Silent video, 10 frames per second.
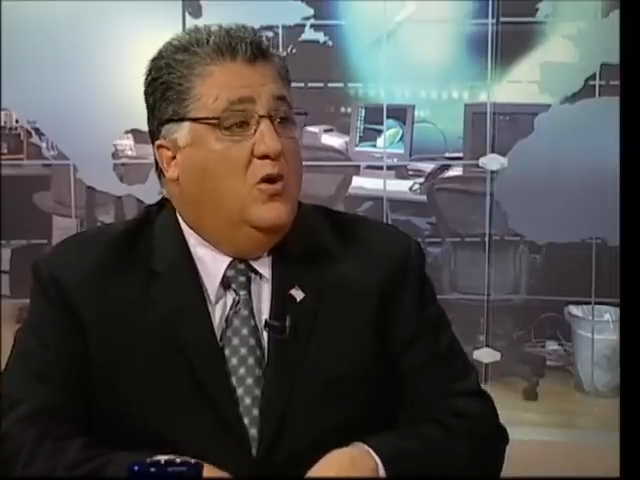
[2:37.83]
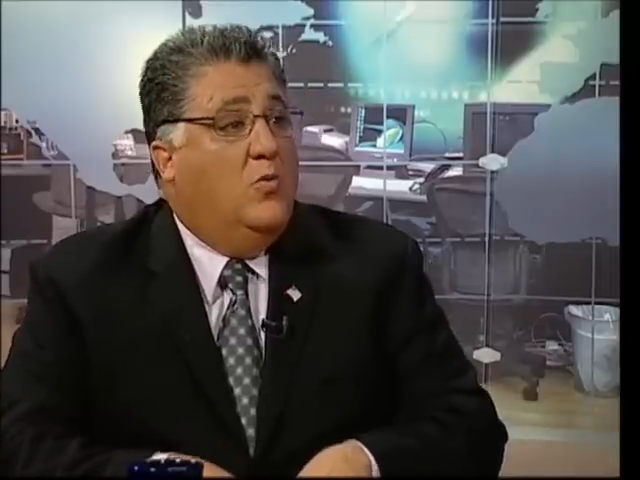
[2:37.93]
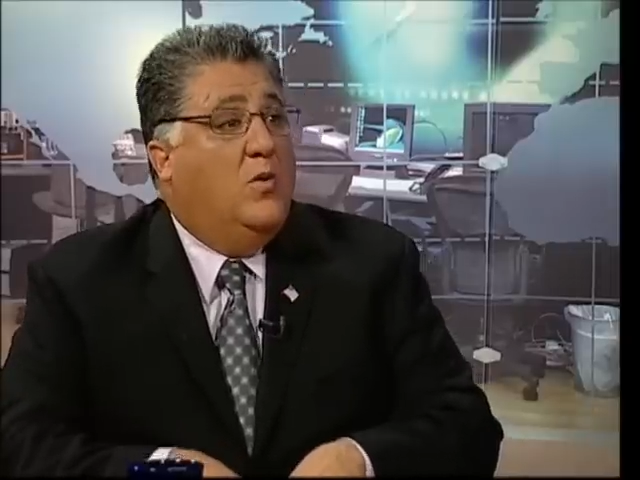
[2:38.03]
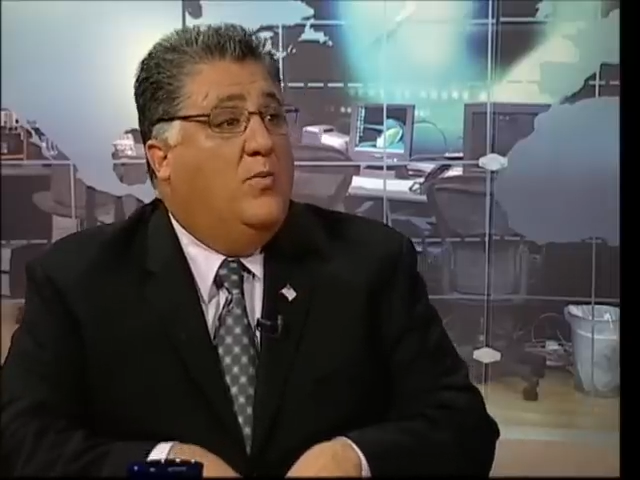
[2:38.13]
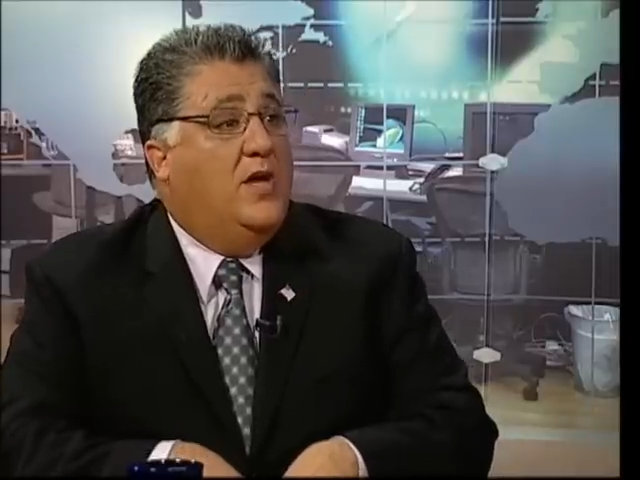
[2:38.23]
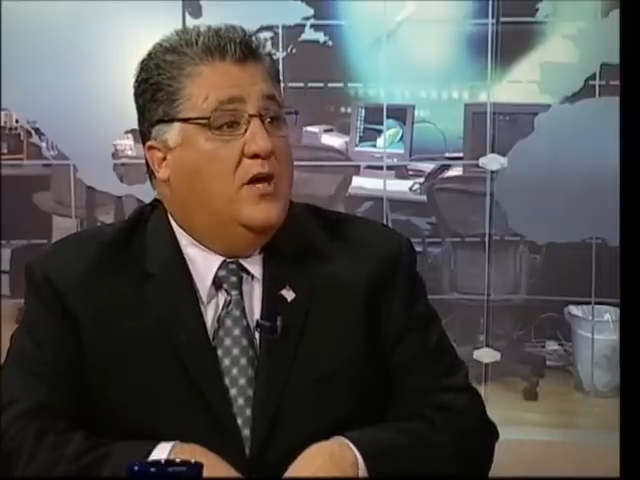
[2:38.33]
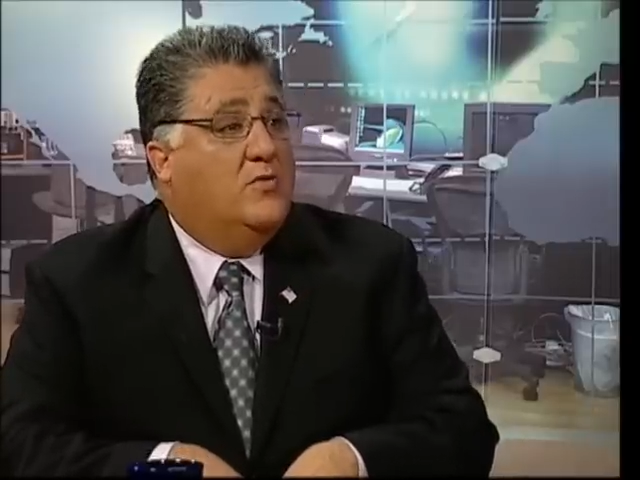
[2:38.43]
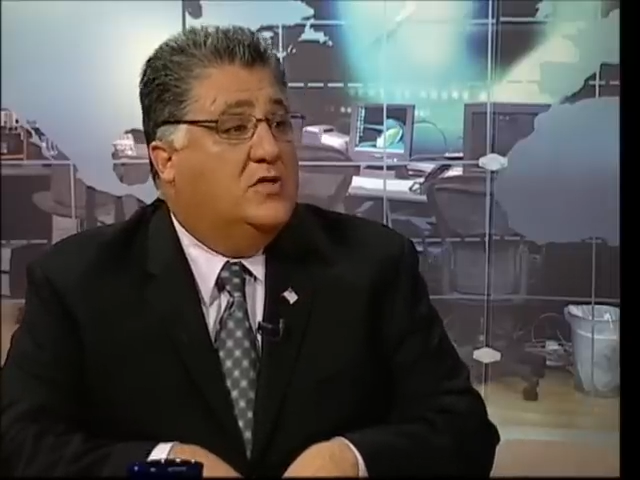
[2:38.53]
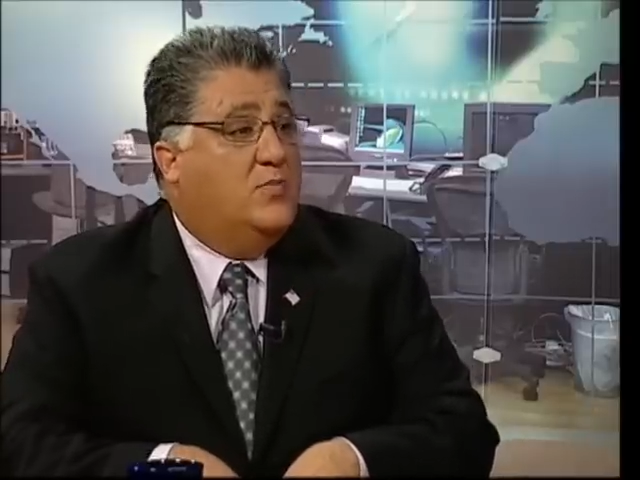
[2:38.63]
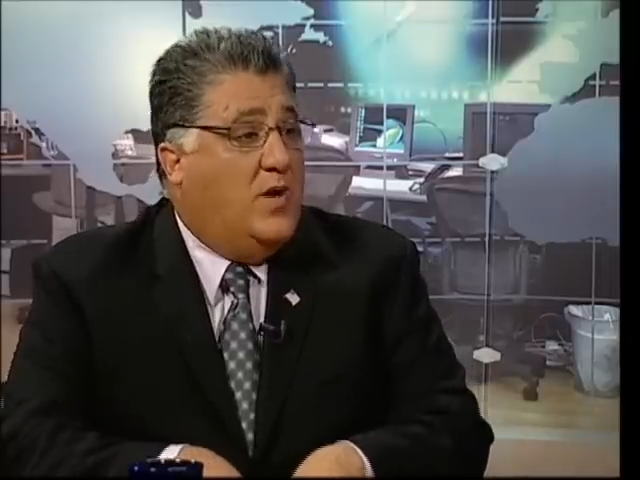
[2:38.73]
We're being a
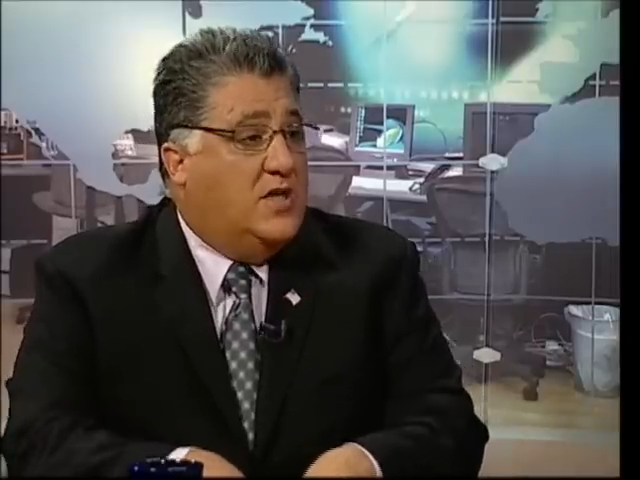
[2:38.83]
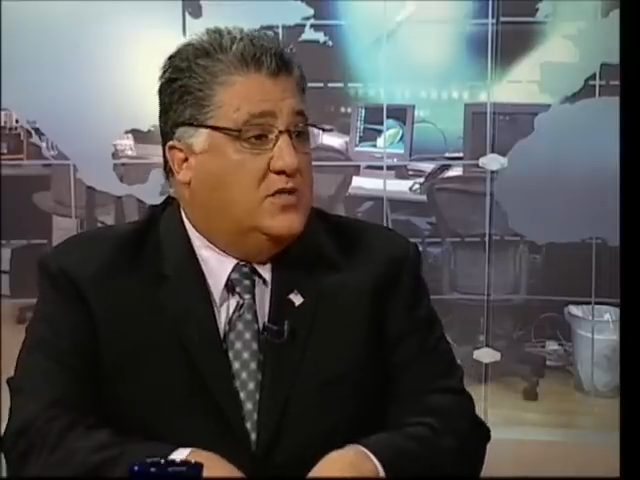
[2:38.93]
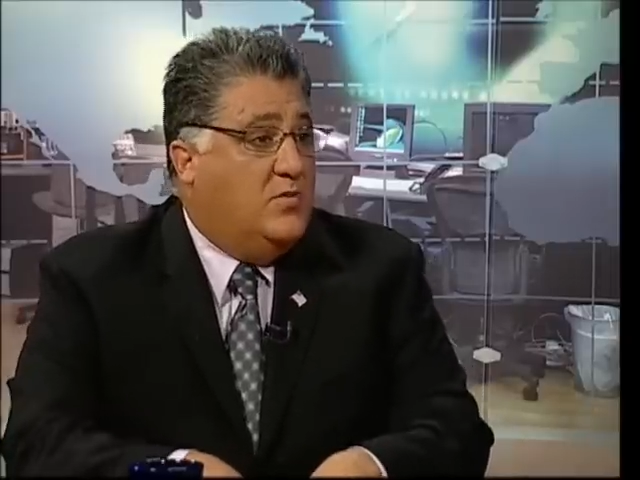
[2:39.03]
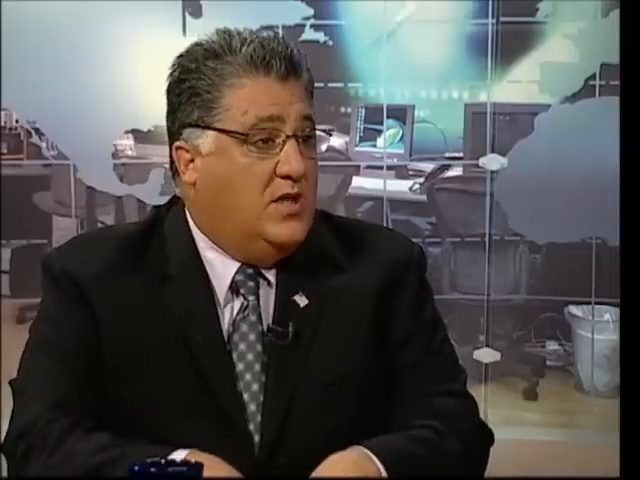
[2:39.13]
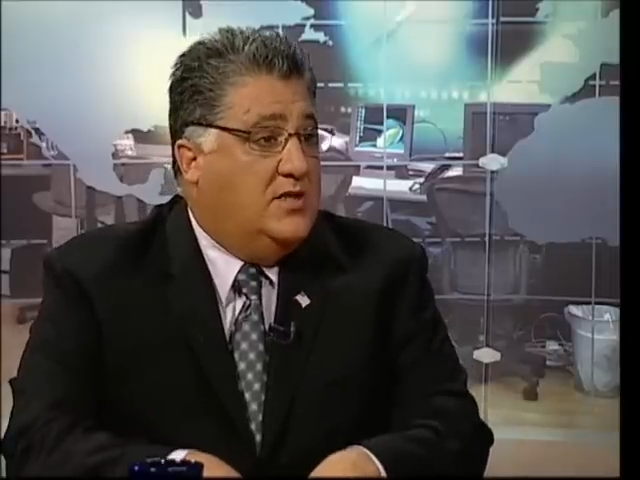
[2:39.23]
responsible